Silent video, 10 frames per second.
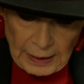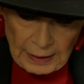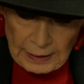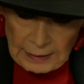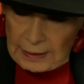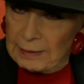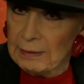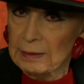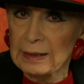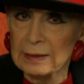Yeah, it's
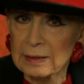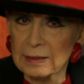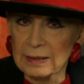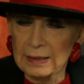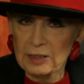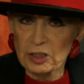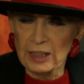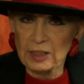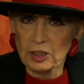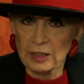constantly
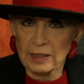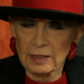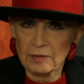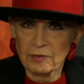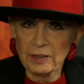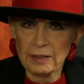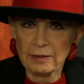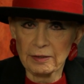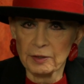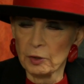changing, and it's
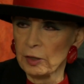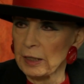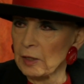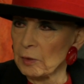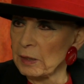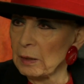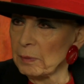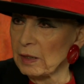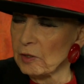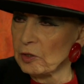very annoying to me
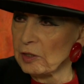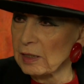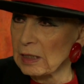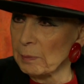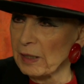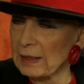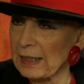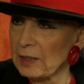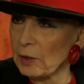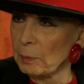because you just about
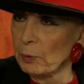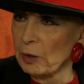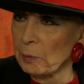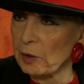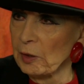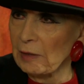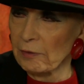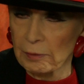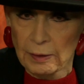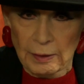get to the point when you have